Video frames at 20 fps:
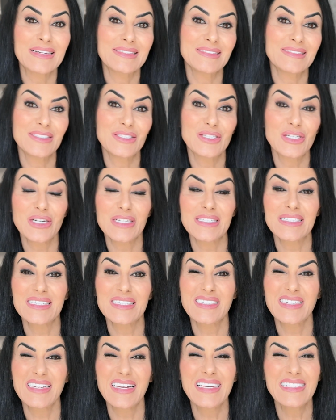and
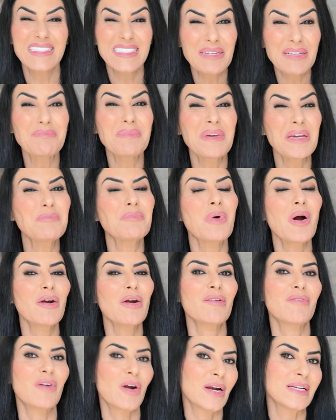just it's a big
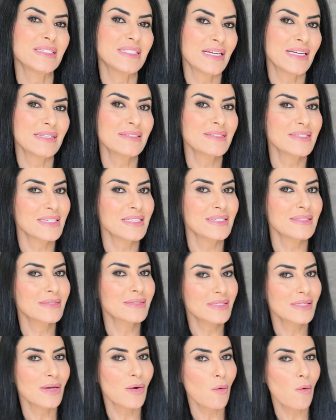part of our identity.
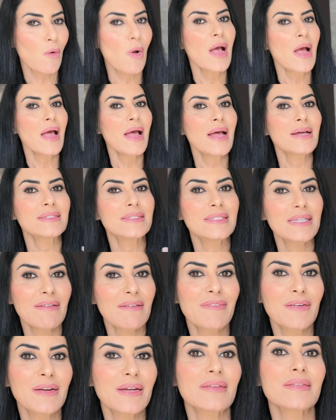So
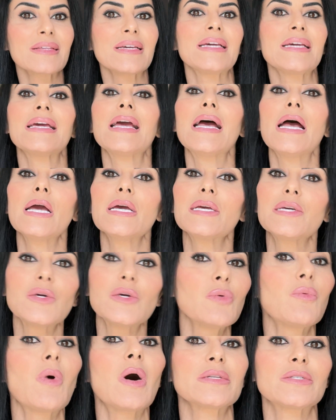definitely
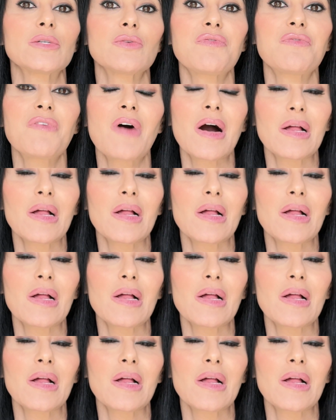you want to